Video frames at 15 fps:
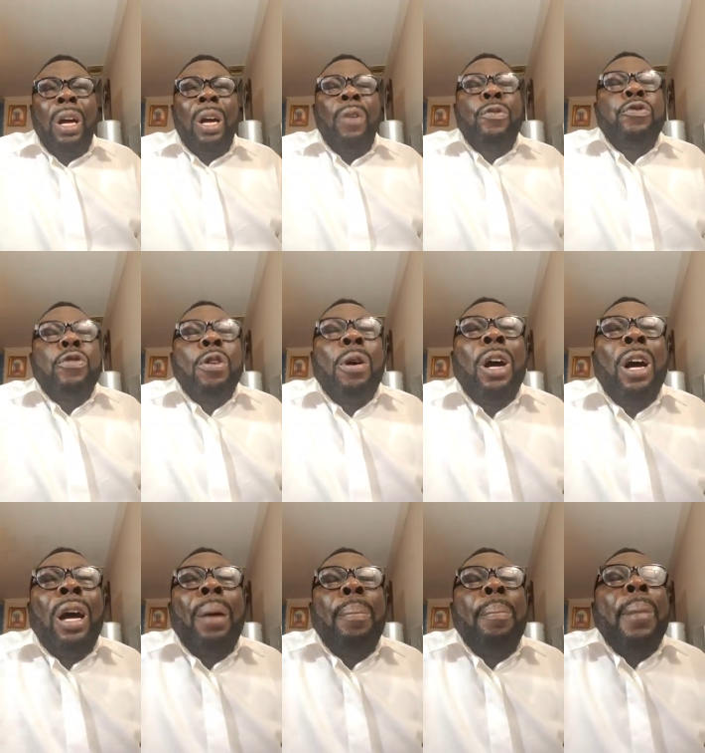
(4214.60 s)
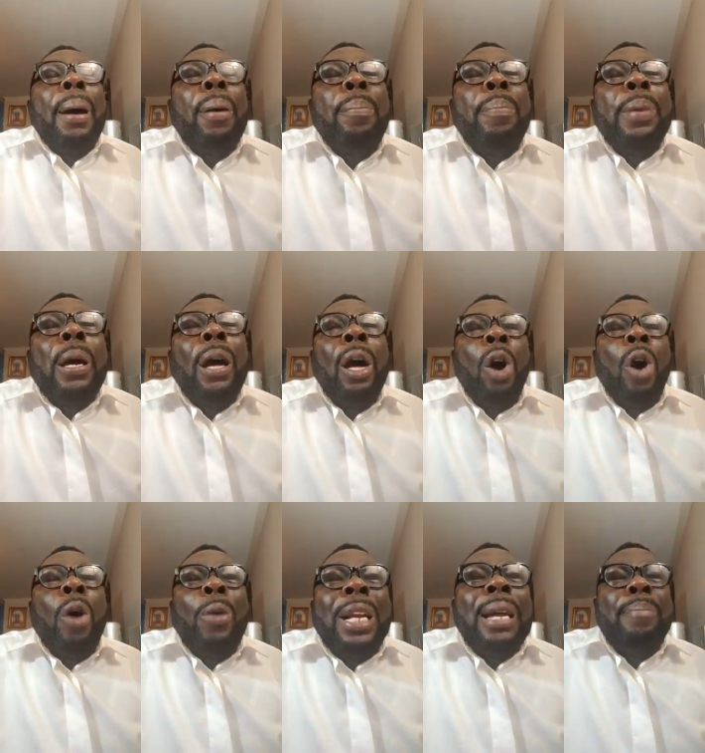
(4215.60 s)
for or uh,
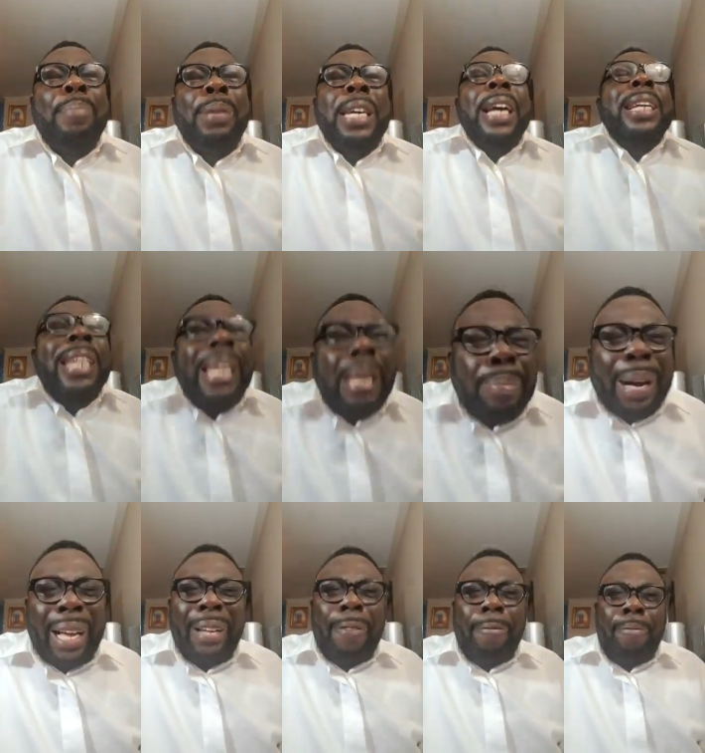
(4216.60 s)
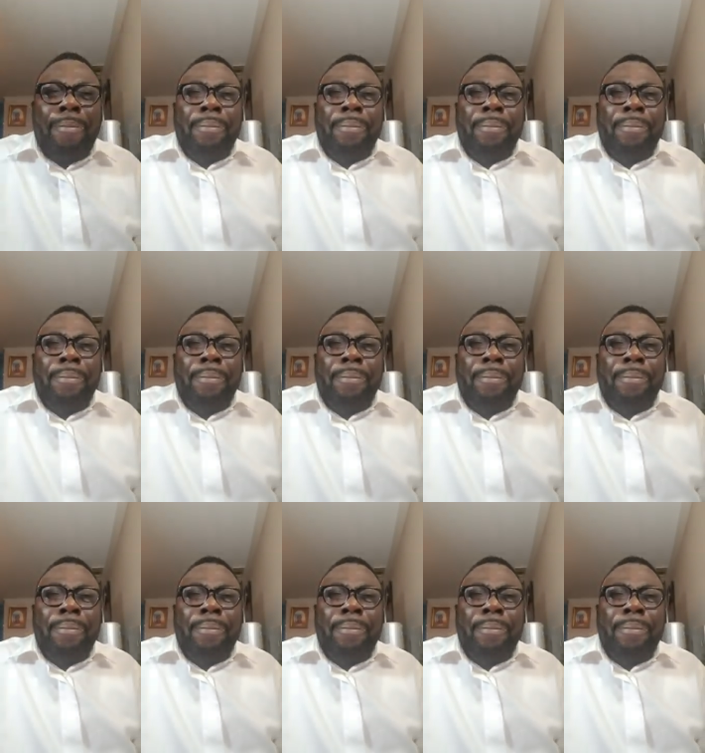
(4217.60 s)
uh, whether be a neighbor.